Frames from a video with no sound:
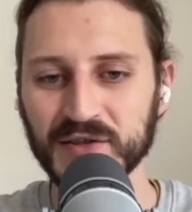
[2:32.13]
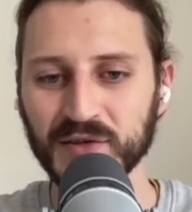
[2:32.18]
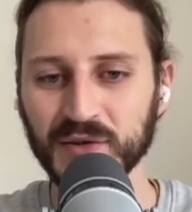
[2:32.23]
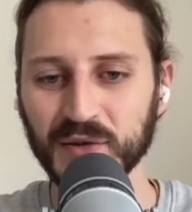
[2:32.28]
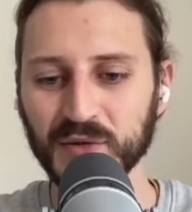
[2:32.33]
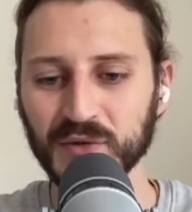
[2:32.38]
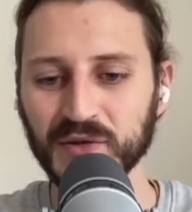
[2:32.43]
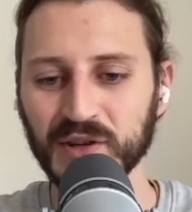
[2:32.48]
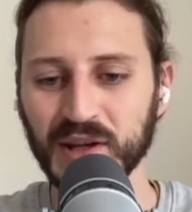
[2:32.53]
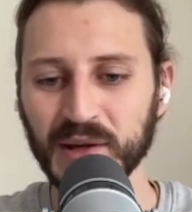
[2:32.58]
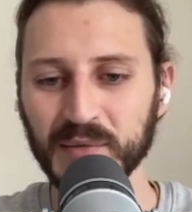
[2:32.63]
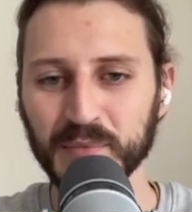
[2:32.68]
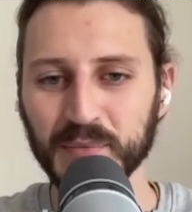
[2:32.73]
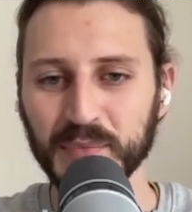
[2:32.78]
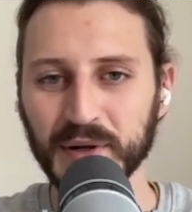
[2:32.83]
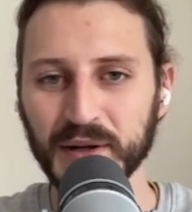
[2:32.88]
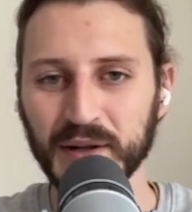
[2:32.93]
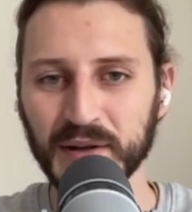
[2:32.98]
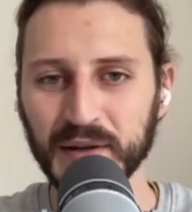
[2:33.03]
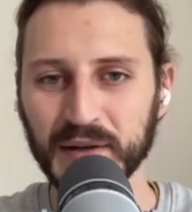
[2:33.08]
So
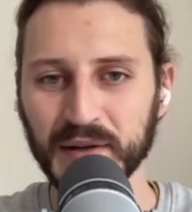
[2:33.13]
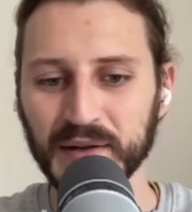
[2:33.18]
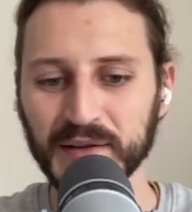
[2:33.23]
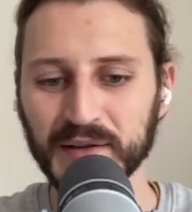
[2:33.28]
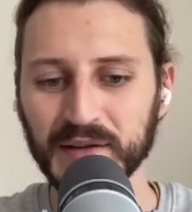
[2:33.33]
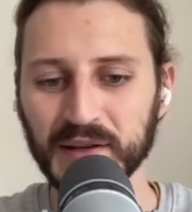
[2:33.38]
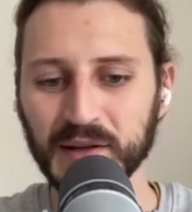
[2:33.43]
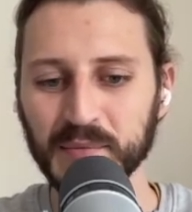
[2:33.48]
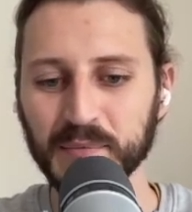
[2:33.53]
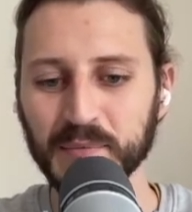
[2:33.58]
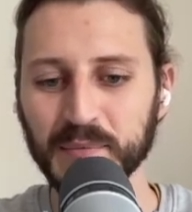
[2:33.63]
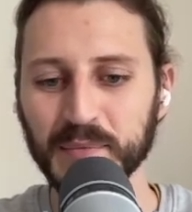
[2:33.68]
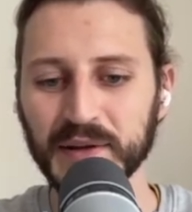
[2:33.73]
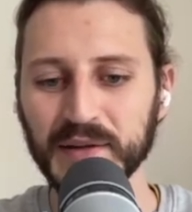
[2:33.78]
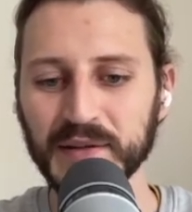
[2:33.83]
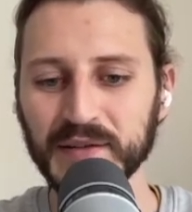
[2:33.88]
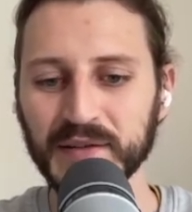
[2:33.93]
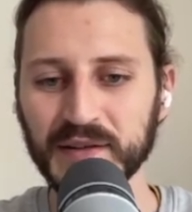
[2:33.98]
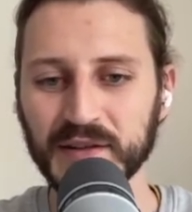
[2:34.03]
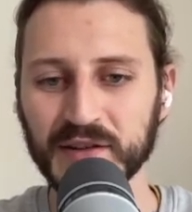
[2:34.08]
simple, uh,
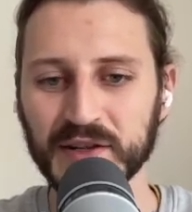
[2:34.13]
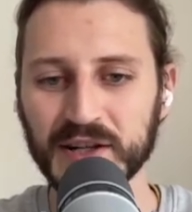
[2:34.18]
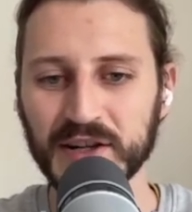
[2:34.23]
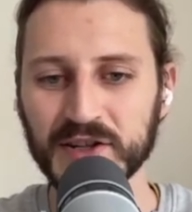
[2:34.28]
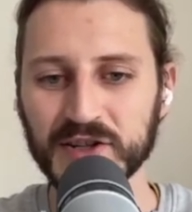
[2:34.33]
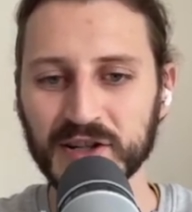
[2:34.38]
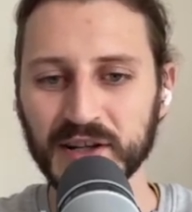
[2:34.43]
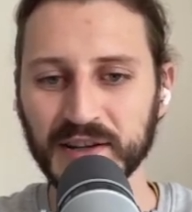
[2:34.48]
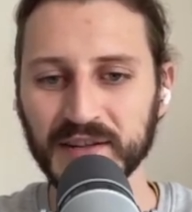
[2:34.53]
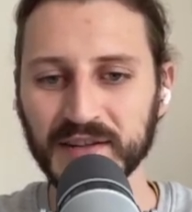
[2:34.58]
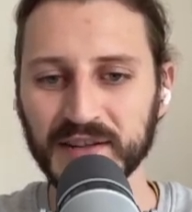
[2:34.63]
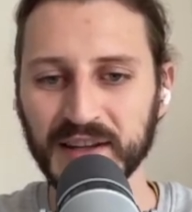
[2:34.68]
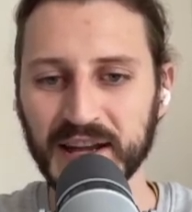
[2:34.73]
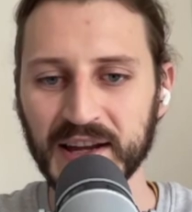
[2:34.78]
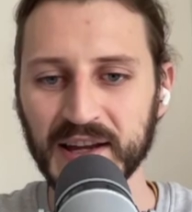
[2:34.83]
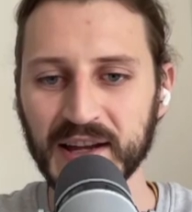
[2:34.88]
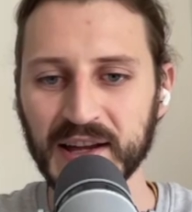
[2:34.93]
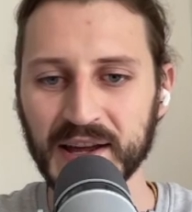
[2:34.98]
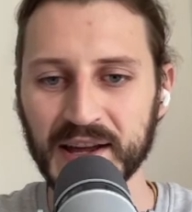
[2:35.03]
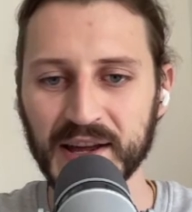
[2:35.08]
simple stretch, let's
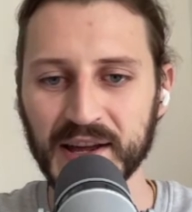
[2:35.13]
say.